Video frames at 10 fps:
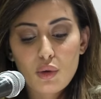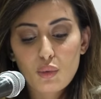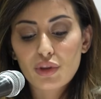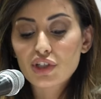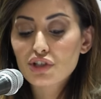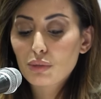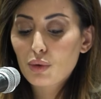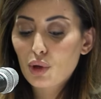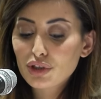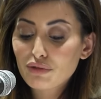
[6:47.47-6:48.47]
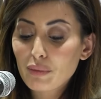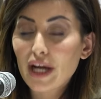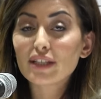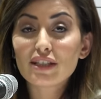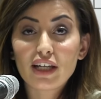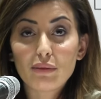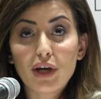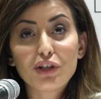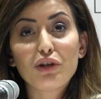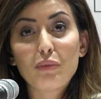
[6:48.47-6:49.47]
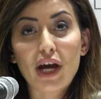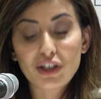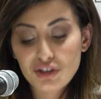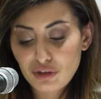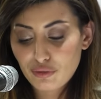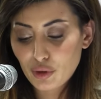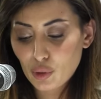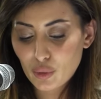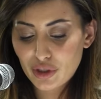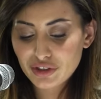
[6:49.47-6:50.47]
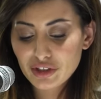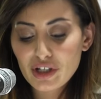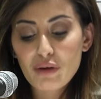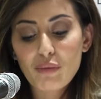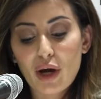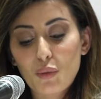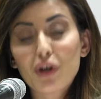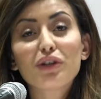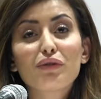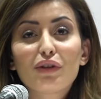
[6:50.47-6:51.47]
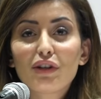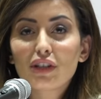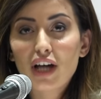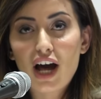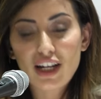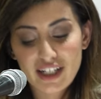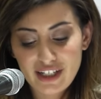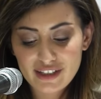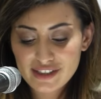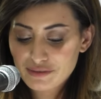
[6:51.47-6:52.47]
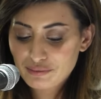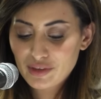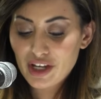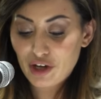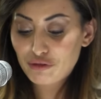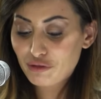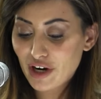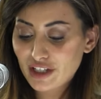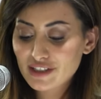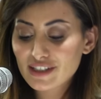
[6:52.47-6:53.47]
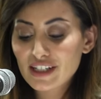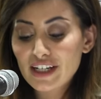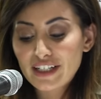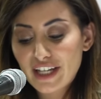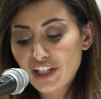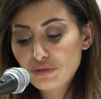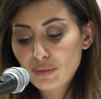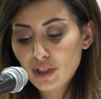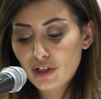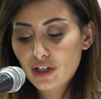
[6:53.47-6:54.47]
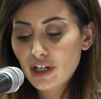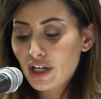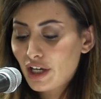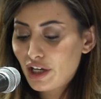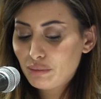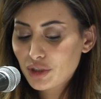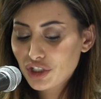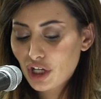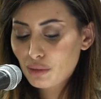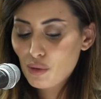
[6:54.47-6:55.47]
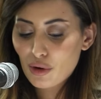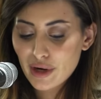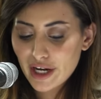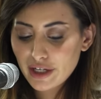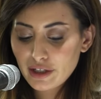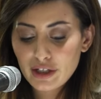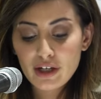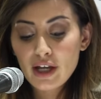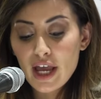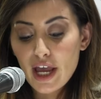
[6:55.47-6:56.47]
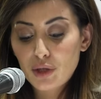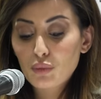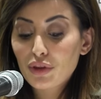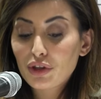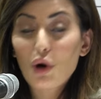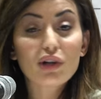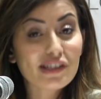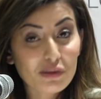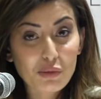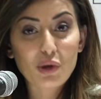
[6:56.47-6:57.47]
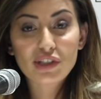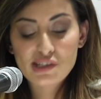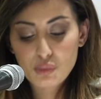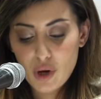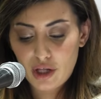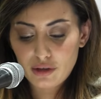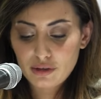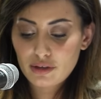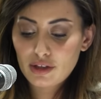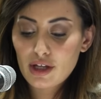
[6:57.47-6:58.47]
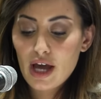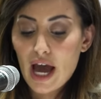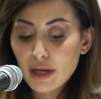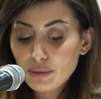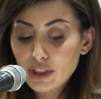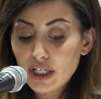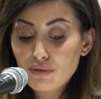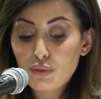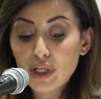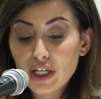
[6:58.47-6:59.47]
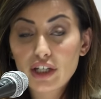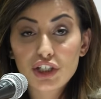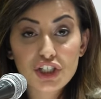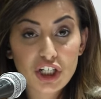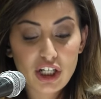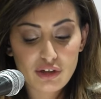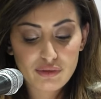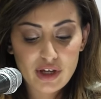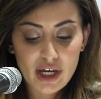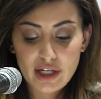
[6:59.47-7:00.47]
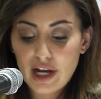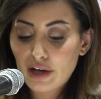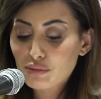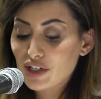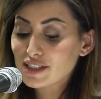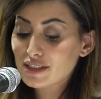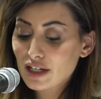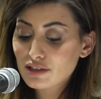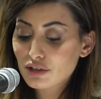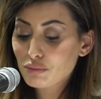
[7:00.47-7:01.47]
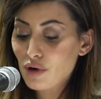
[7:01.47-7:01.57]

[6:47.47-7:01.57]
With the support of my team at Humanity Forward, my wonderful colleagues and friends, Nate Miller and Michelle Moray, and with your support as well, I believe we can achieve an unprecedented